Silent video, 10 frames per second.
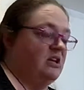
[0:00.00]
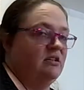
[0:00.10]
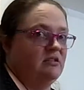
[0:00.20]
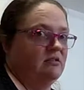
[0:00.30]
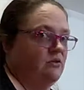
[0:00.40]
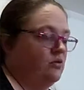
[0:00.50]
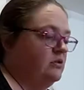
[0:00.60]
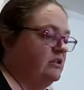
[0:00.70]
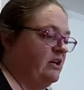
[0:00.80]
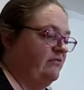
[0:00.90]
and it's
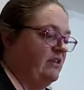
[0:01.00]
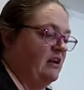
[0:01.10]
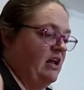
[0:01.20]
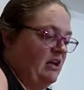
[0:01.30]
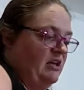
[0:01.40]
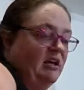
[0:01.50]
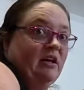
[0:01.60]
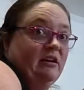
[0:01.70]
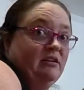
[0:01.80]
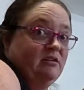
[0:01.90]
cooled enough that I can
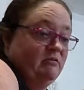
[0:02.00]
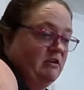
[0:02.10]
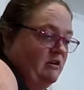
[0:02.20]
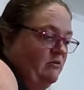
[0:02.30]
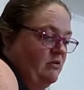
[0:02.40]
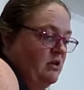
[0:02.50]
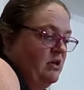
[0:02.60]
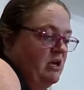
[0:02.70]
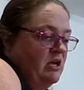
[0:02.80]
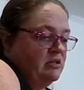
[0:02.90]
cut into it now.
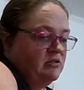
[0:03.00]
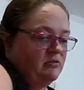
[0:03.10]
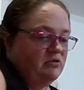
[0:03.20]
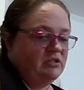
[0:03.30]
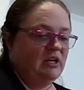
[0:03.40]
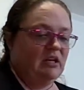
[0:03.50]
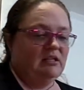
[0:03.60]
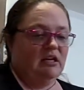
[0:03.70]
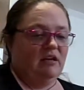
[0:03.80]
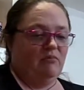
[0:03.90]
So I'm just gonna
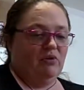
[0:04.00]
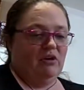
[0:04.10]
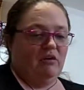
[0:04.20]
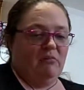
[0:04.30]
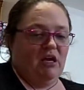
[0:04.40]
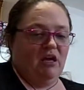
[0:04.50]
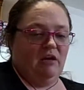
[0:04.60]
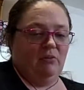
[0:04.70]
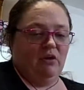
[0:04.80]
take it, put it on my cutting